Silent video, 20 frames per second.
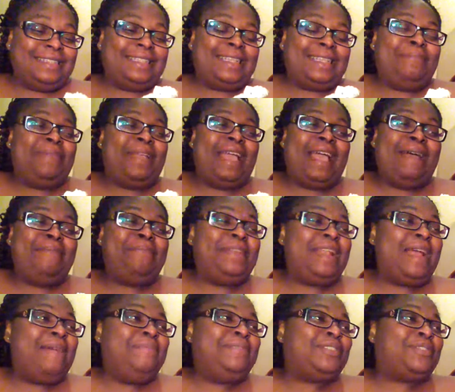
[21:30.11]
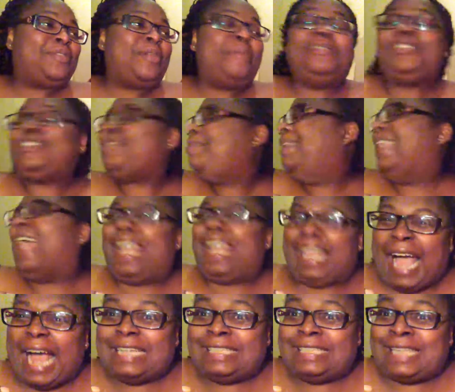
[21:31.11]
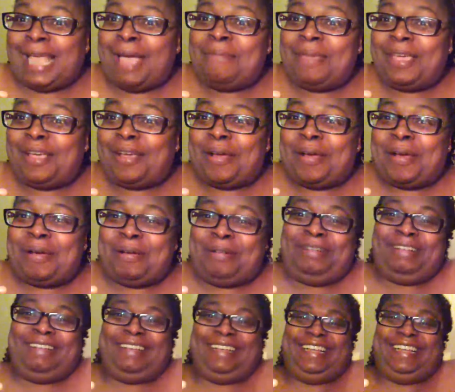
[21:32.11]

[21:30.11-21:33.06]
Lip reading: something happened, I'd be screaming. She'd be like, "God damn it, girl." Go